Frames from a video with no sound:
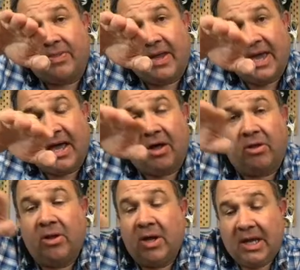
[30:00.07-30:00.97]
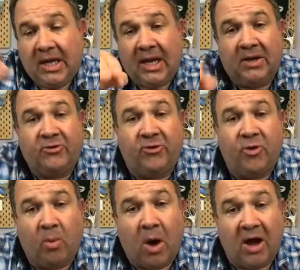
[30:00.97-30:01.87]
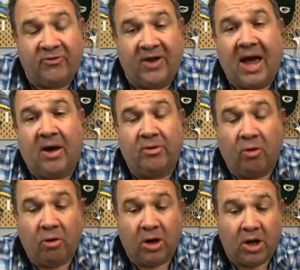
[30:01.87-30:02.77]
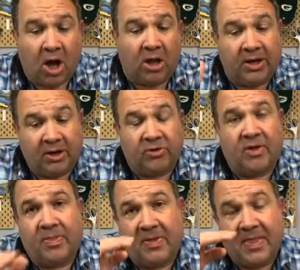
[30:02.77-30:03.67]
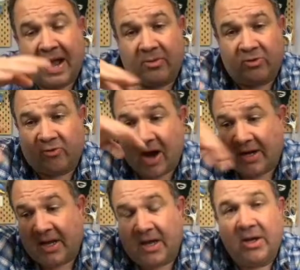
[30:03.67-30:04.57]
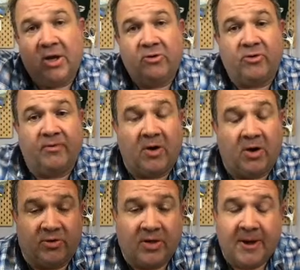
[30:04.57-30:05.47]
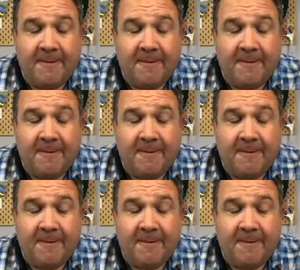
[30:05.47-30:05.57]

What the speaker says: the hill into a washout or a gully or something that I was trying to traverse.